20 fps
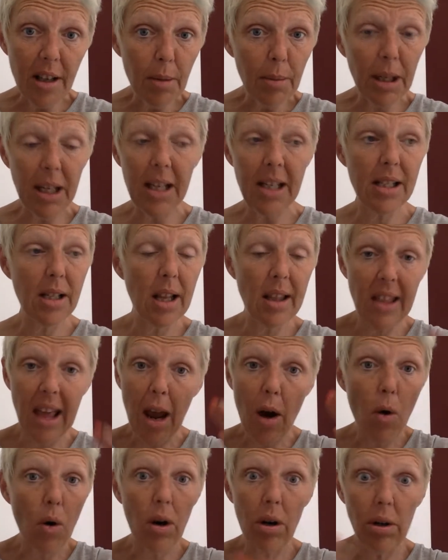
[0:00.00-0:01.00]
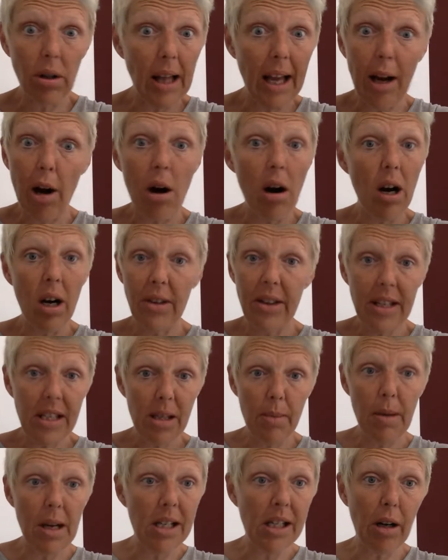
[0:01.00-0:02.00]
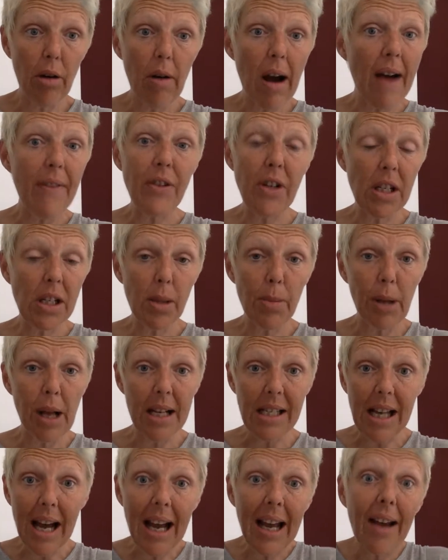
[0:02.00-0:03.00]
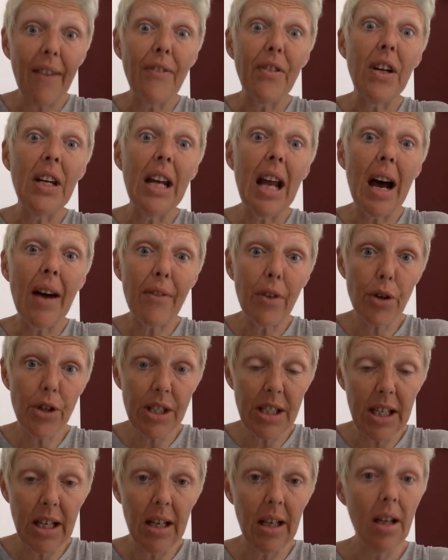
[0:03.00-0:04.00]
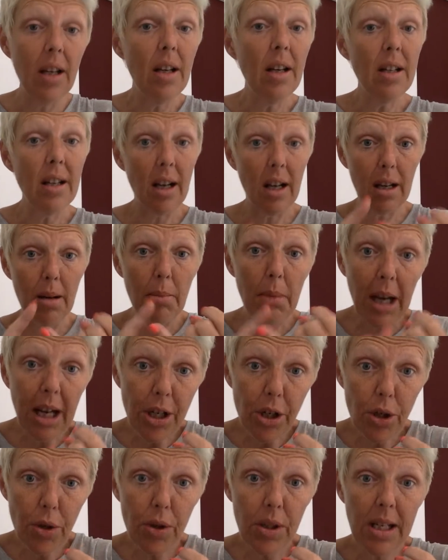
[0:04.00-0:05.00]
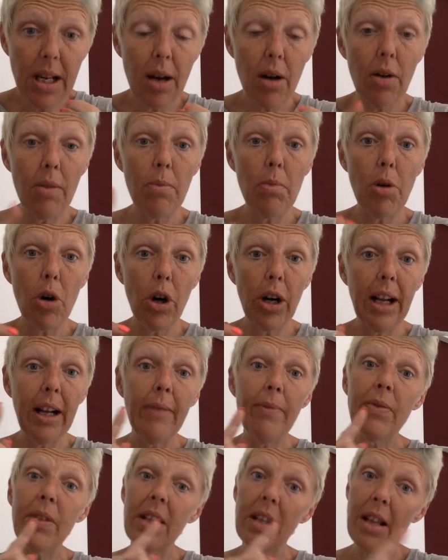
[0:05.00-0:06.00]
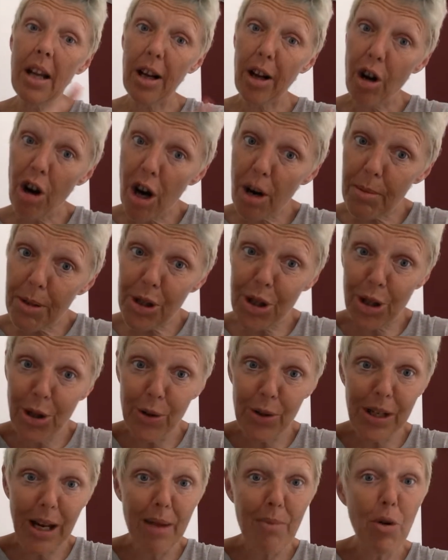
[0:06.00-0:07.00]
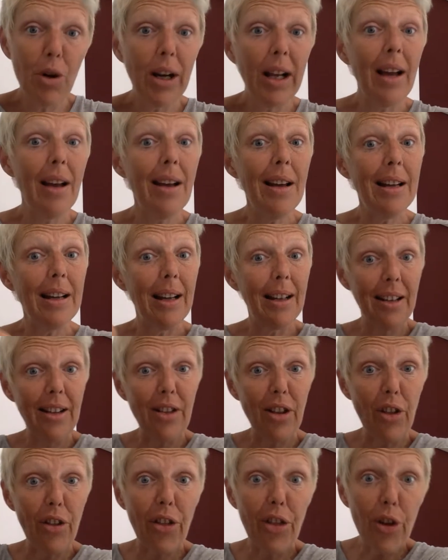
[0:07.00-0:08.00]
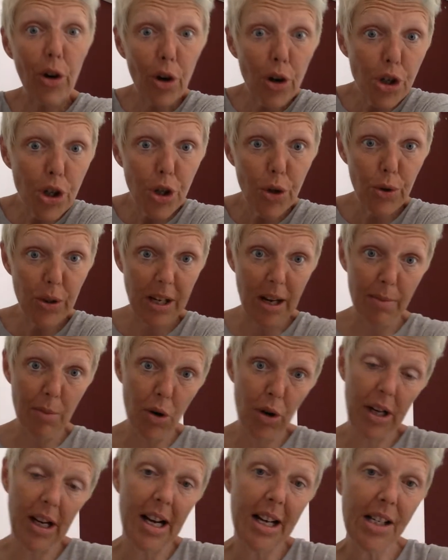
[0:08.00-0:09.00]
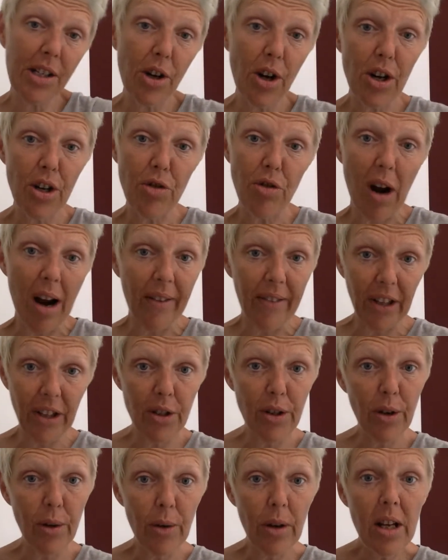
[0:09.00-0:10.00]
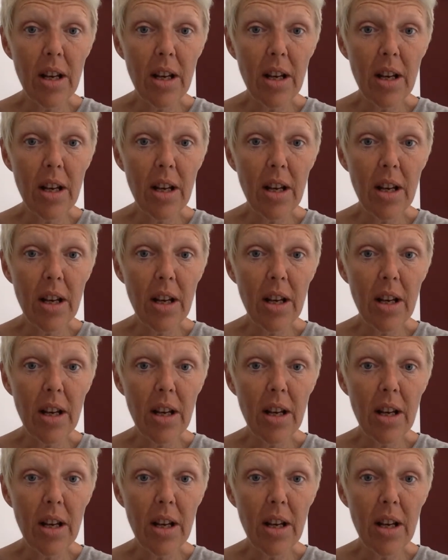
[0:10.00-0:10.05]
because they order like all these amazing crafting supplies I have never seen. Not at my Tuesday morning, not at Carmen's Tuesday morning, not at the third Tuesday morning I started driving to.